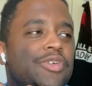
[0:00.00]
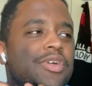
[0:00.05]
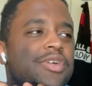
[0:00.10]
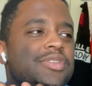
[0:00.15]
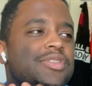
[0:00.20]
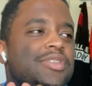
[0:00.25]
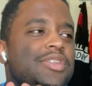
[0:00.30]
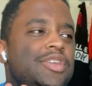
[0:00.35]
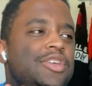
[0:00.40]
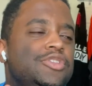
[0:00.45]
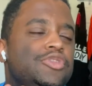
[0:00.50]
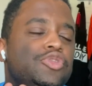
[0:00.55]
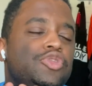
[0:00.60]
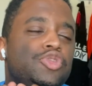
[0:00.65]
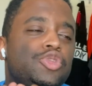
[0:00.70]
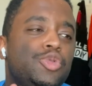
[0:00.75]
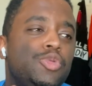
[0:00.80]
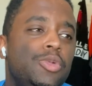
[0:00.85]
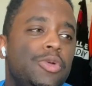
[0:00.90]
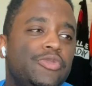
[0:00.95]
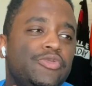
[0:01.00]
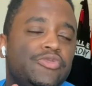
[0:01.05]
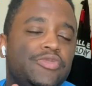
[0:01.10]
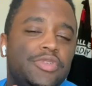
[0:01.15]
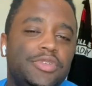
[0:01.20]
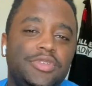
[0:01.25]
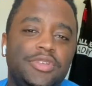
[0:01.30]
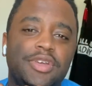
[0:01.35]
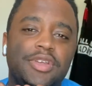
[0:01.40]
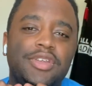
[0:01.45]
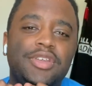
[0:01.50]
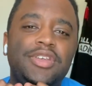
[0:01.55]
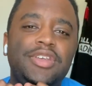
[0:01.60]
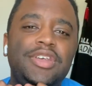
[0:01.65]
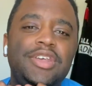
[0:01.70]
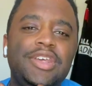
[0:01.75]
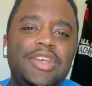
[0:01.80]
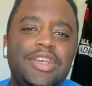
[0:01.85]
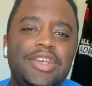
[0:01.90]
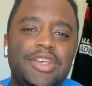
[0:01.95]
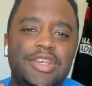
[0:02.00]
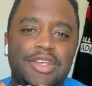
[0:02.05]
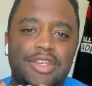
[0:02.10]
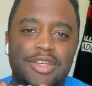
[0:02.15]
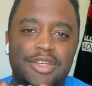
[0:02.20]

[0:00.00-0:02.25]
at least do it for the kids.